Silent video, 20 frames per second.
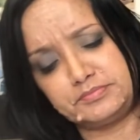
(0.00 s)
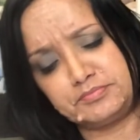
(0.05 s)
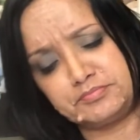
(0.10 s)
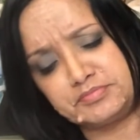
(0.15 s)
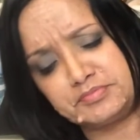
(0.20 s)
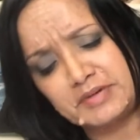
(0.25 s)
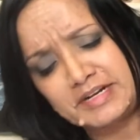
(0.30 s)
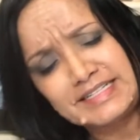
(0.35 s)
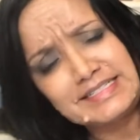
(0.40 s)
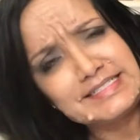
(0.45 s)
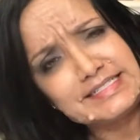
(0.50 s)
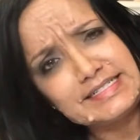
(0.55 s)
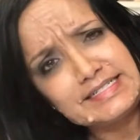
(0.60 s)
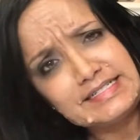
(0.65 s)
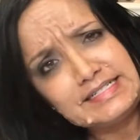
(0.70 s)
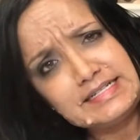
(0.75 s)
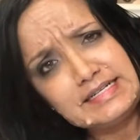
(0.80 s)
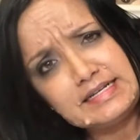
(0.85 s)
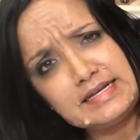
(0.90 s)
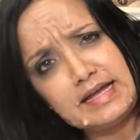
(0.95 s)
Britain,
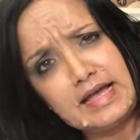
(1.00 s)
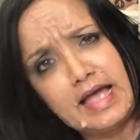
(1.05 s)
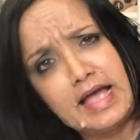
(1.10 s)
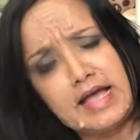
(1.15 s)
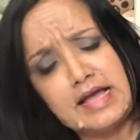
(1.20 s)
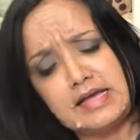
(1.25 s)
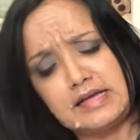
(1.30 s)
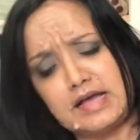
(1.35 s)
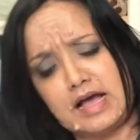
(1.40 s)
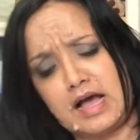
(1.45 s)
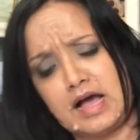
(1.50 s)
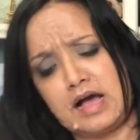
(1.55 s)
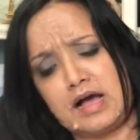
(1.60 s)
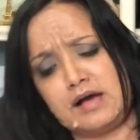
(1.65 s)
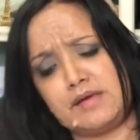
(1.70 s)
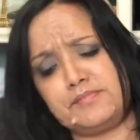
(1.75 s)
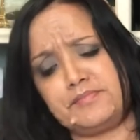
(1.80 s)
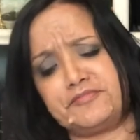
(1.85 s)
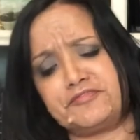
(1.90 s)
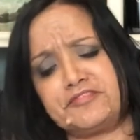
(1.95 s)

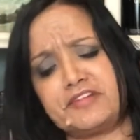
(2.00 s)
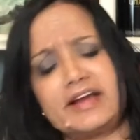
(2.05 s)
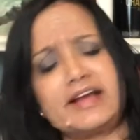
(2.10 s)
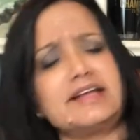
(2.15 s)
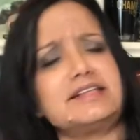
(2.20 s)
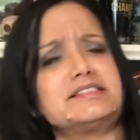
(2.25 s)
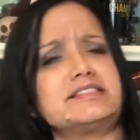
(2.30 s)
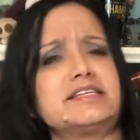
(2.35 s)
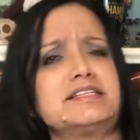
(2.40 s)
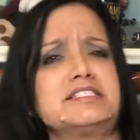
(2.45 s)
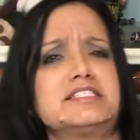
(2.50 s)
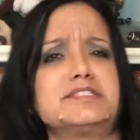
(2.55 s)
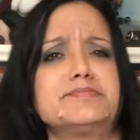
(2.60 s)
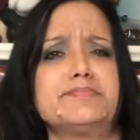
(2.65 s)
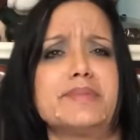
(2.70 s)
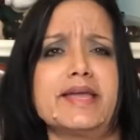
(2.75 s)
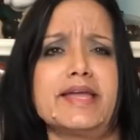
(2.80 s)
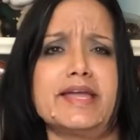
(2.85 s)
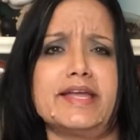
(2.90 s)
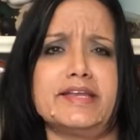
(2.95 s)
France, and
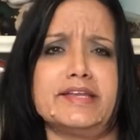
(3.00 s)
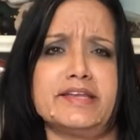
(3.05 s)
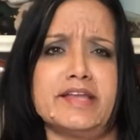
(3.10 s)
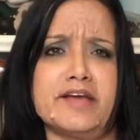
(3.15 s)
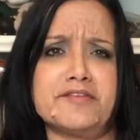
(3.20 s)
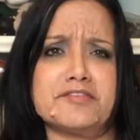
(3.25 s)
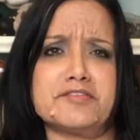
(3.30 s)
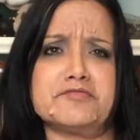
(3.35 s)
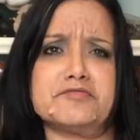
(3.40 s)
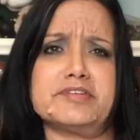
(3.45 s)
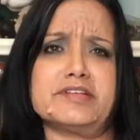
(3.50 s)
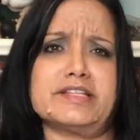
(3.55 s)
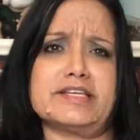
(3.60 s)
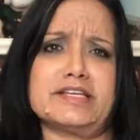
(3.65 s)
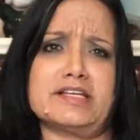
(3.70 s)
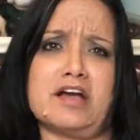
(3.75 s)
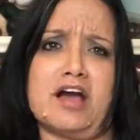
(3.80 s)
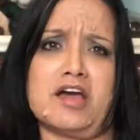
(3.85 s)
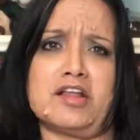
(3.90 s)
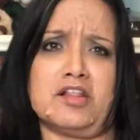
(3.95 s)
Spain never really
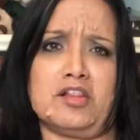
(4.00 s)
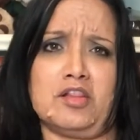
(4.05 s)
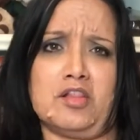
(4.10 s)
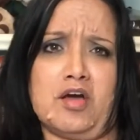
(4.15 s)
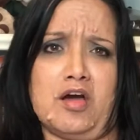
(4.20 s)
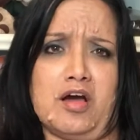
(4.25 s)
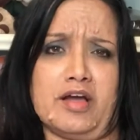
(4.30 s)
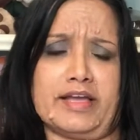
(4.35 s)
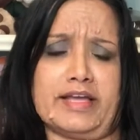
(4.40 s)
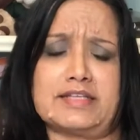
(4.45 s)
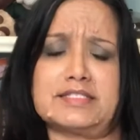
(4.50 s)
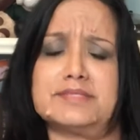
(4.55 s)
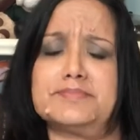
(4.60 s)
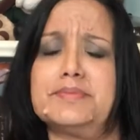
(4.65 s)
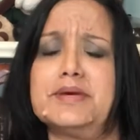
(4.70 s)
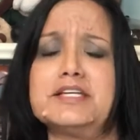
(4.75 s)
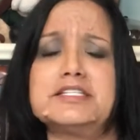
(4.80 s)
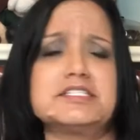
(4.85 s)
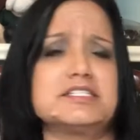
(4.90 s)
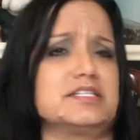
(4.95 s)
got along,
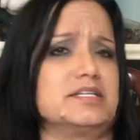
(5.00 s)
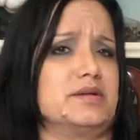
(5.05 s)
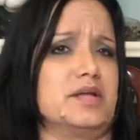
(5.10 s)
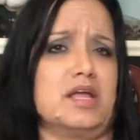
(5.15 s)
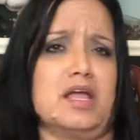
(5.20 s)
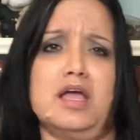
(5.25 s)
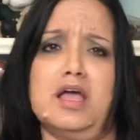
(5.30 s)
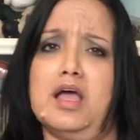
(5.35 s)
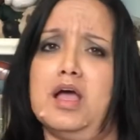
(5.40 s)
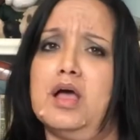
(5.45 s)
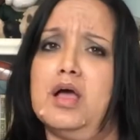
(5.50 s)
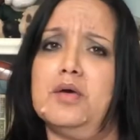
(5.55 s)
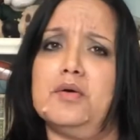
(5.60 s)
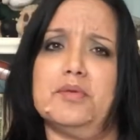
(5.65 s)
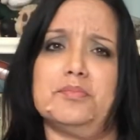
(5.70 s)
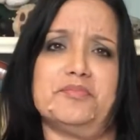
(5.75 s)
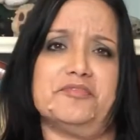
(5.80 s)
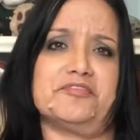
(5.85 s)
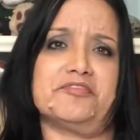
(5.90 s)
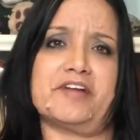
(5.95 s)
especially
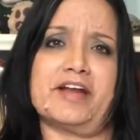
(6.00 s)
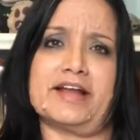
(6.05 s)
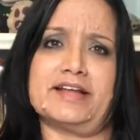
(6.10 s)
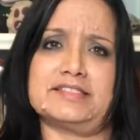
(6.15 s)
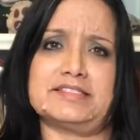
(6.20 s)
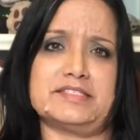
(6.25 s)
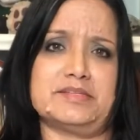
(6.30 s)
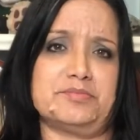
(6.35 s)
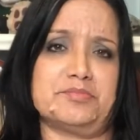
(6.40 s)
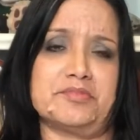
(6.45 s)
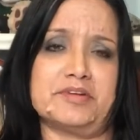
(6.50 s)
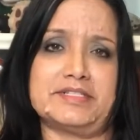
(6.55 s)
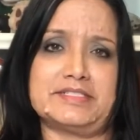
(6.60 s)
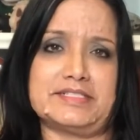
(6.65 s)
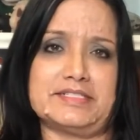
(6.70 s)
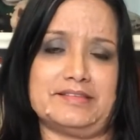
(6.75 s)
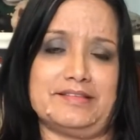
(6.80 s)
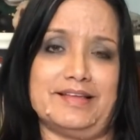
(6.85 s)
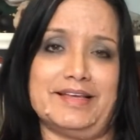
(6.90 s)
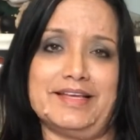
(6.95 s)
France and
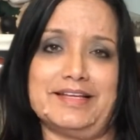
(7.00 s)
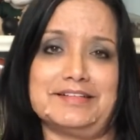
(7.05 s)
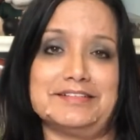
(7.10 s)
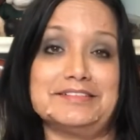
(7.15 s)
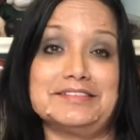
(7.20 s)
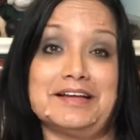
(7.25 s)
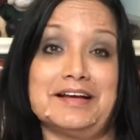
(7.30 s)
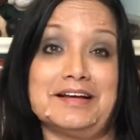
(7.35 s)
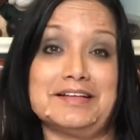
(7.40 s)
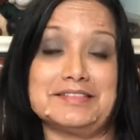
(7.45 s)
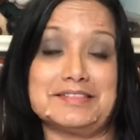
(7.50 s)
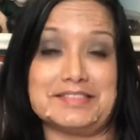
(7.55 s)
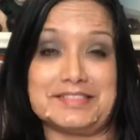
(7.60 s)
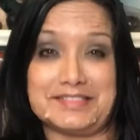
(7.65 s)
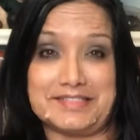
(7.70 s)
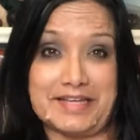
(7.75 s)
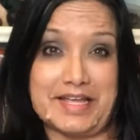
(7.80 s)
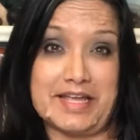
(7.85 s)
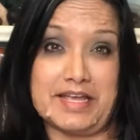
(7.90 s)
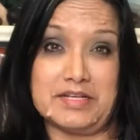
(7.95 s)
Britain. They could not
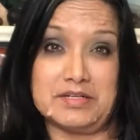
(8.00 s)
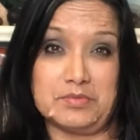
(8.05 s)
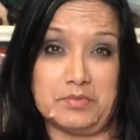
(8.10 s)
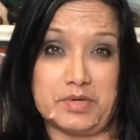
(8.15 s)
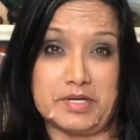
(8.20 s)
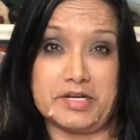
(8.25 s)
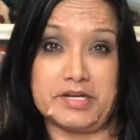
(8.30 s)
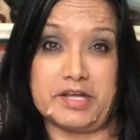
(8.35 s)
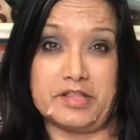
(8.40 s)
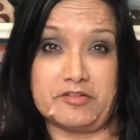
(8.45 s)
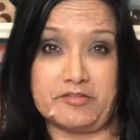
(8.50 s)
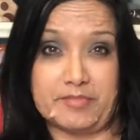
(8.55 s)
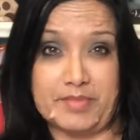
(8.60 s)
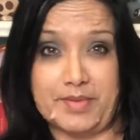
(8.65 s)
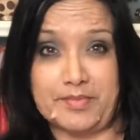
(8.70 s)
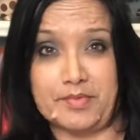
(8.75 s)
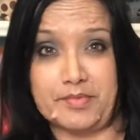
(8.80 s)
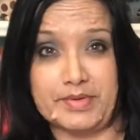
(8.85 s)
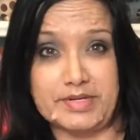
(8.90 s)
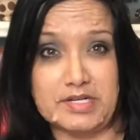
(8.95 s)
stand one another.
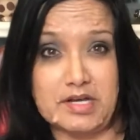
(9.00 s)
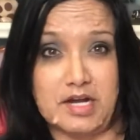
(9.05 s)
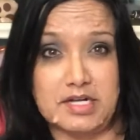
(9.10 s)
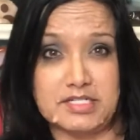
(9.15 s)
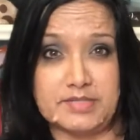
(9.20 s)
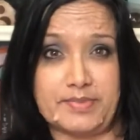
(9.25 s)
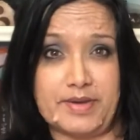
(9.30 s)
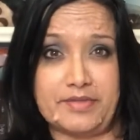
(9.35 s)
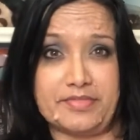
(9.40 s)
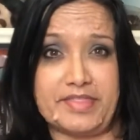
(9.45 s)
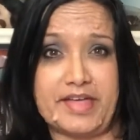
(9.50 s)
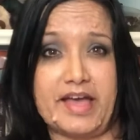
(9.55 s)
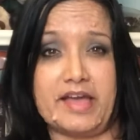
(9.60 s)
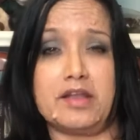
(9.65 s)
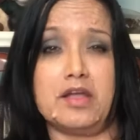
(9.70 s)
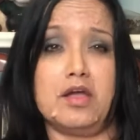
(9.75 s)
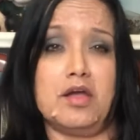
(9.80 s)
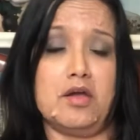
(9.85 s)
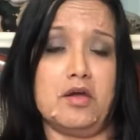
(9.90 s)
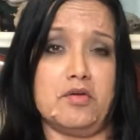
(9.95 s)
Remember, we talked about that
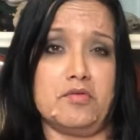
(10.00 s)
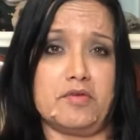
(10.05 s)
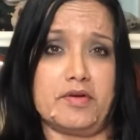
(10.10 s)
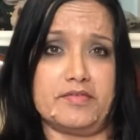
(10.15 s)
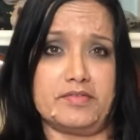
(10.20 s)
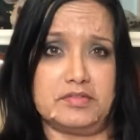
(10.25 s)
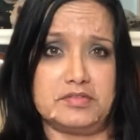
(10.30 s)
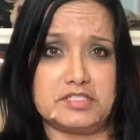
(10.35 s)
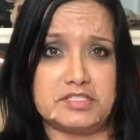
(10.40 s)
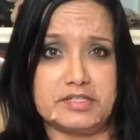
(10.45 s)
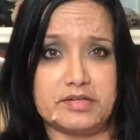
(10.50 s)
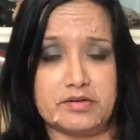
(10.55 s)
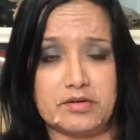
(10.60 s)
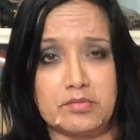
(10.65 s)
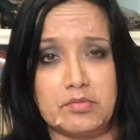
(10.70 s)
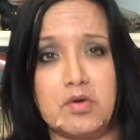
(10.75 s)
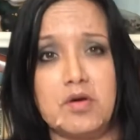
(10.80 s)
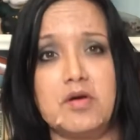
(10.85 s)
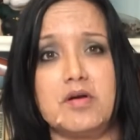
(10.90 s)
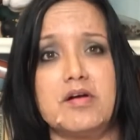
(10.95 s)
Revolutionary
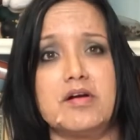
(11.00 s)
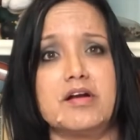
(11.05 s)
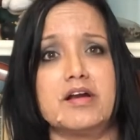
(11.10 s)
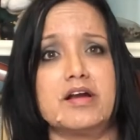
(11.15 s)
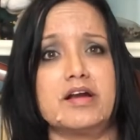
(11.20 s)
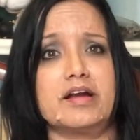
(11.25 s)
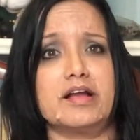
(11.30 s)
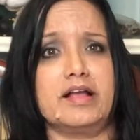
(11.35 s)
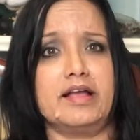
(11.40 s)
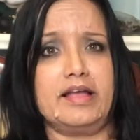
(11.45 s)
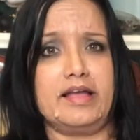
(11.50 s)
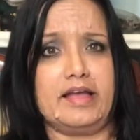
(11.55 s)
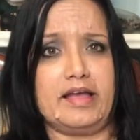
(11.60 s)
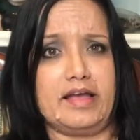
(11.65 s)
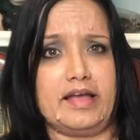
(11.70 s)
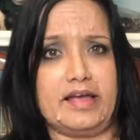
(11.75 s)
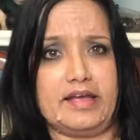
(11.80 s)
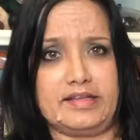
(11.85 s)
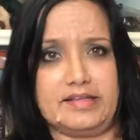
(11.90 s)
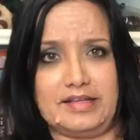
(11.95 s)
War,
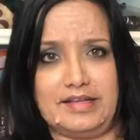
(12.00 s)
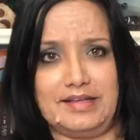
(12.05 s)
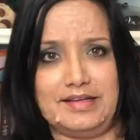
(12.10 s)
and